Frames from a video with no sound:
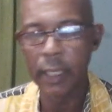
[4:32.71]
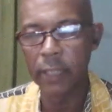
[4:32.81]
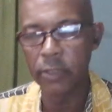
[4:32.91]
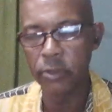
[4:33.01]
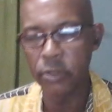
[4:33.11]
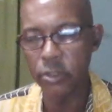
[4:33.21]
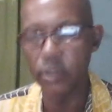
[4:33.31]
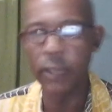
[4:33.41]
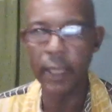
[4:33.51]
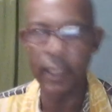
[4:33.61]
it used to
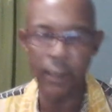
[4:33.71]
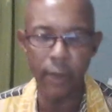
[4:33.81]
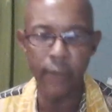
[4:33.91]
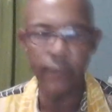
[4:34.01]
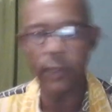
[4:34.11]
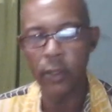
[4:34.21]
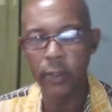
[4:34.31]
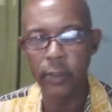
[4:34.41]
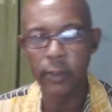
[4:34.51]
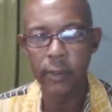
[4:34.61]
do that off and
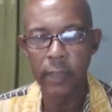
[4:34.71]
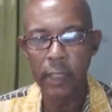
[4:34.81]
on.